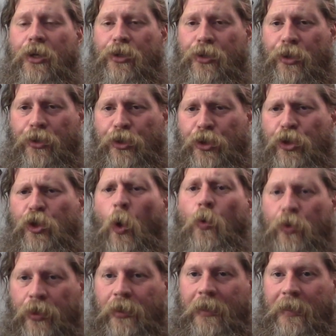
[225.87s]
to
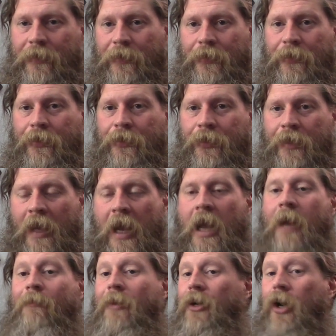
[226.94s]
socialists
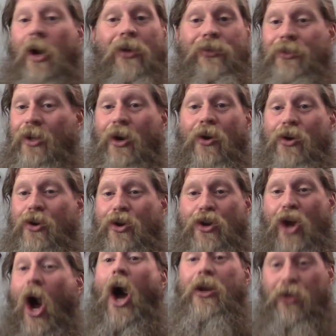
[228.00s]
because they're
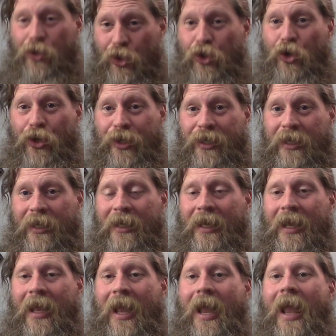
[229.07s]
not good
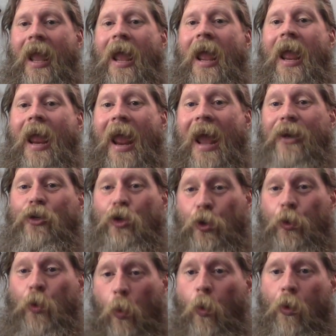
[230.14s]
at
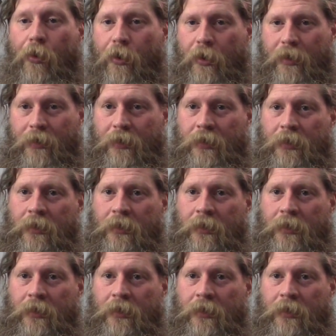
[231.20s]
good order.